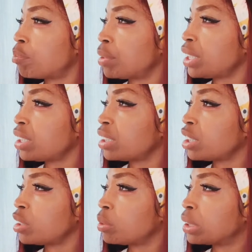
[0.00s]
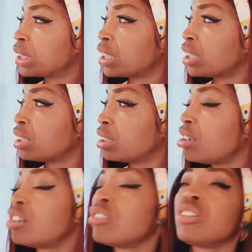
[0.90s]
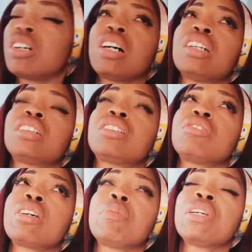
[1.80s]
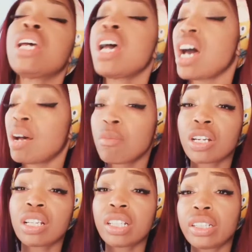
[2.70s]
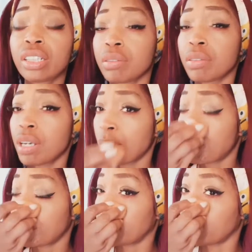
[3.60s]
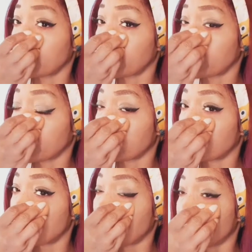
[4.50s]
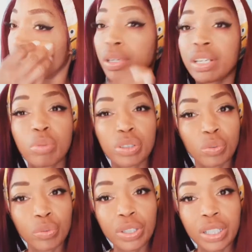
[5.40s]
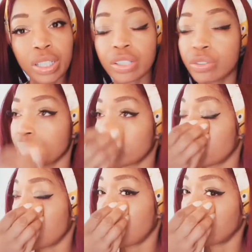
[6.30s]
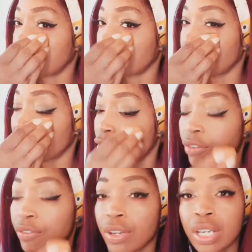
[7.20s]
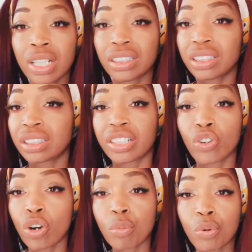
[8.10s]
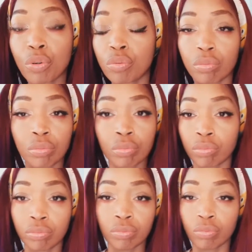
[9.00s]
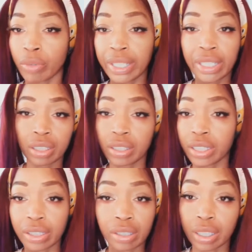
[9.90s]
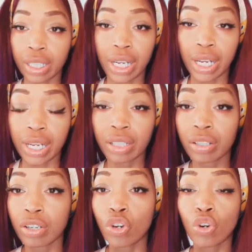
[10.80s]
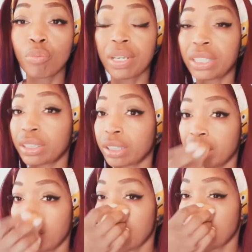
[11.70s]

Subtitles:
business he was in. Oh gosh, don't get me. I'm gonna put the link at the bottom, but it was really interesting how he started off. Just a normal, regular, degular guy who basically had